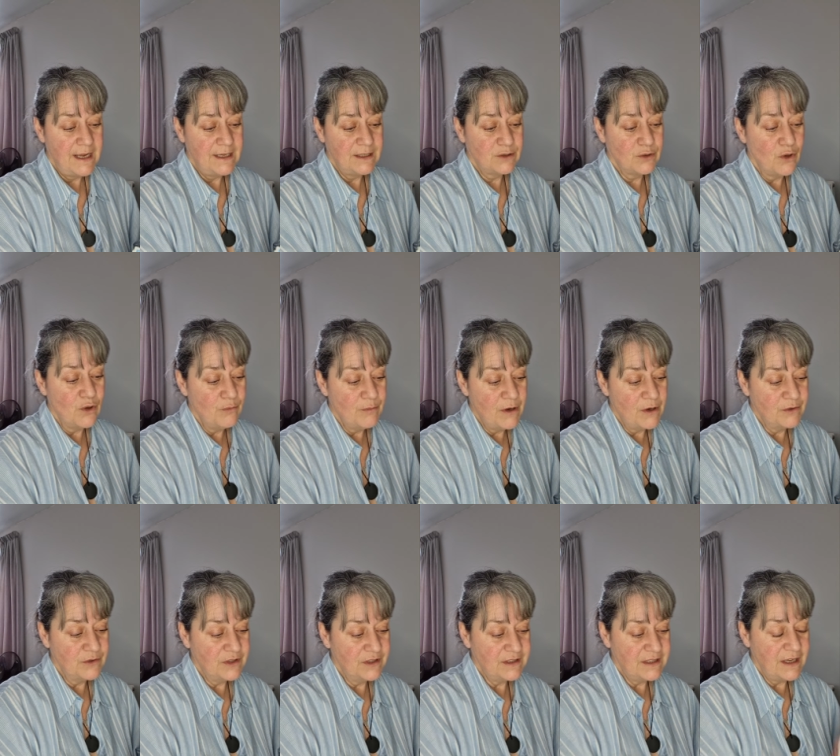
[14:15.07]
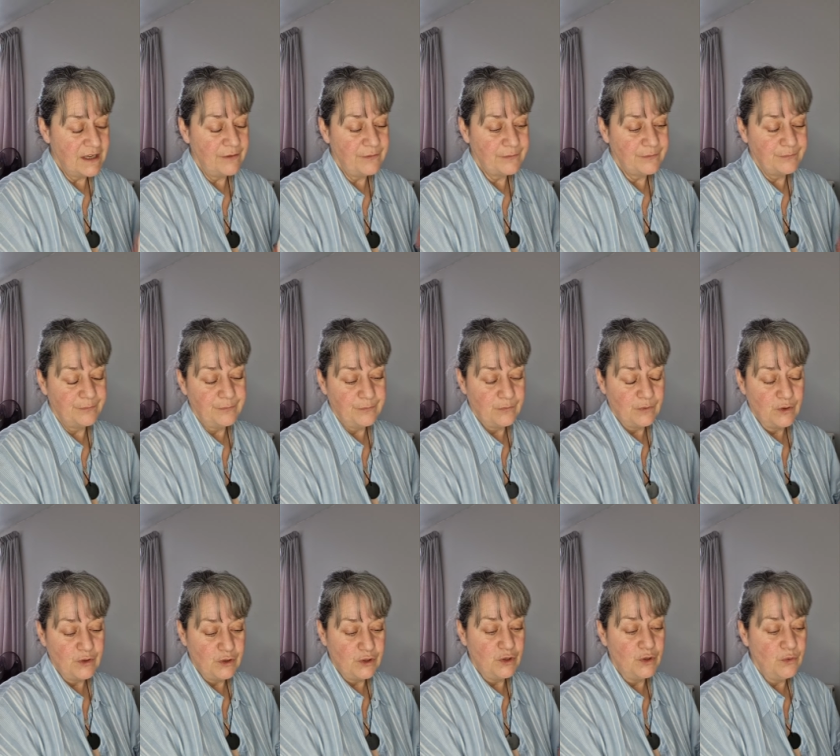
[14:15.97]
It's almost as if
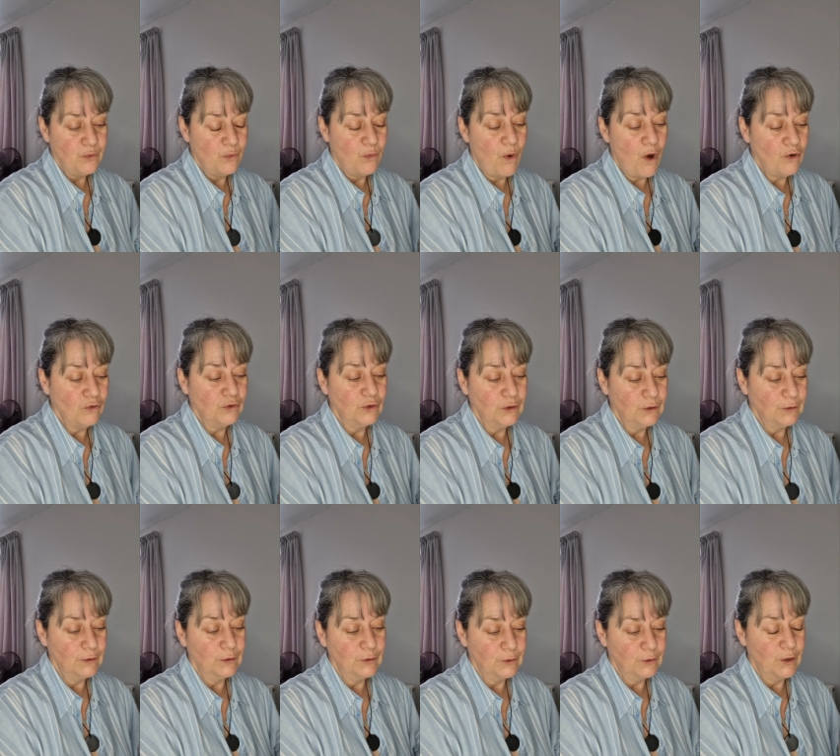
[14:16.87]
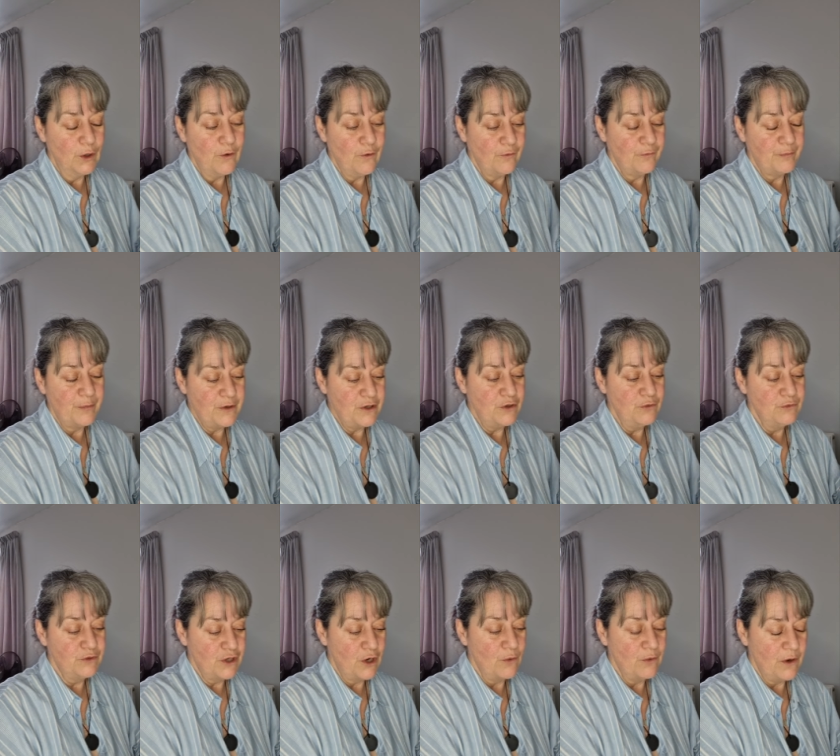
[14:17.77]
you want love, but
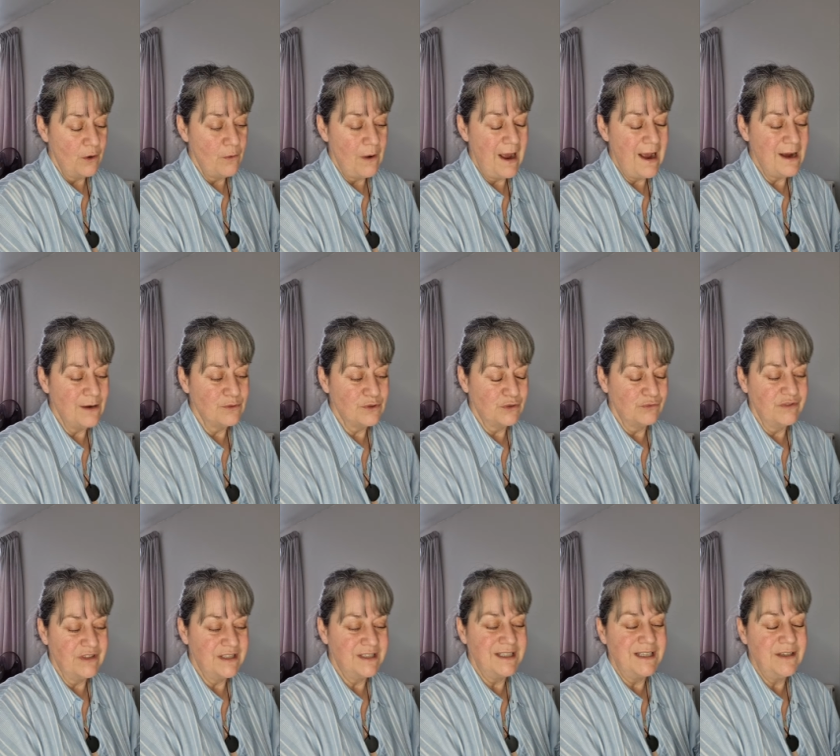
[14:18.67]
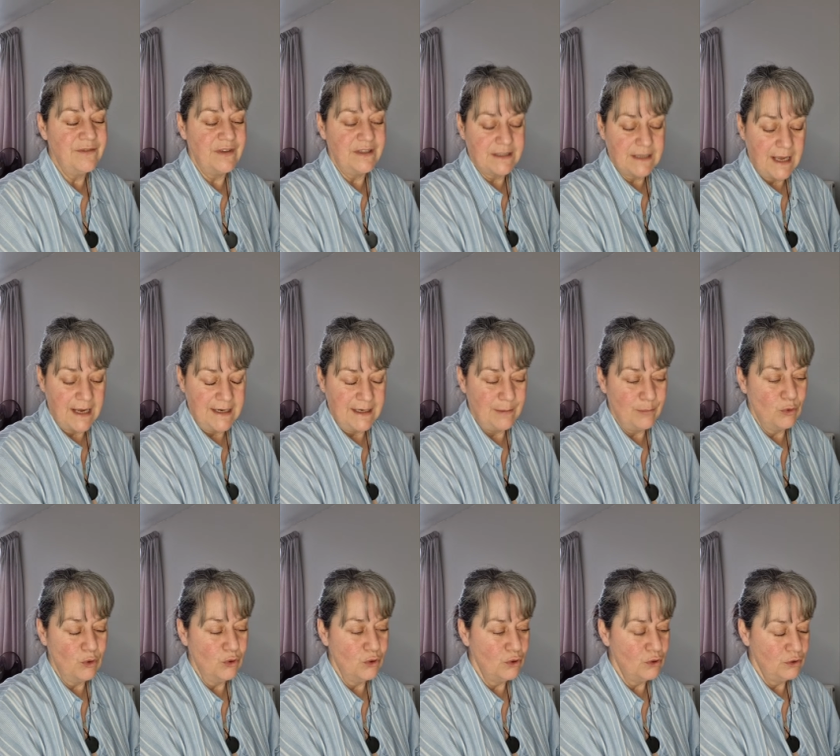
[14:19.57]
you don't know how to receive it
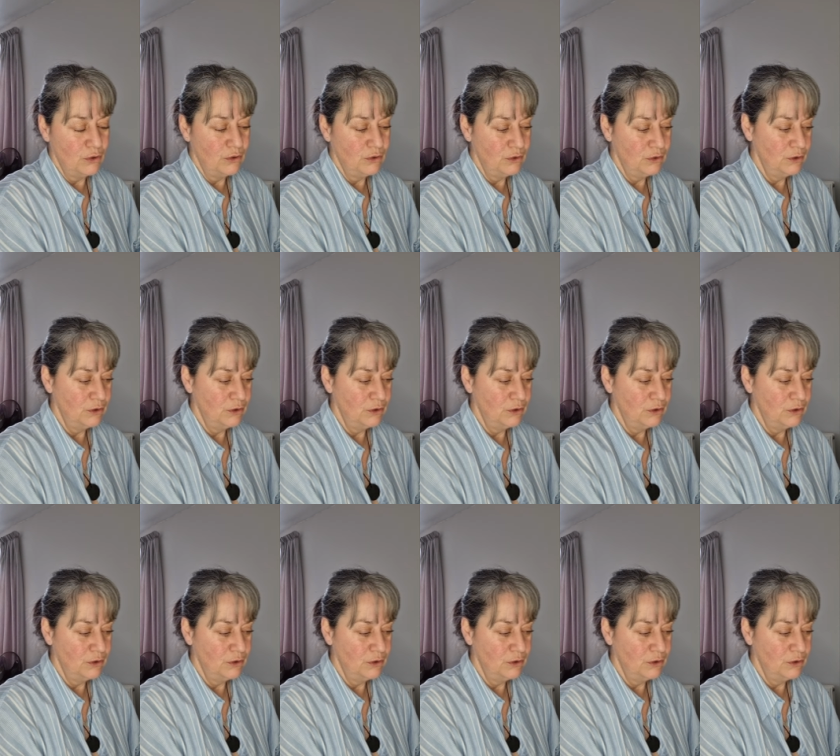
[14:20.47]
anymore.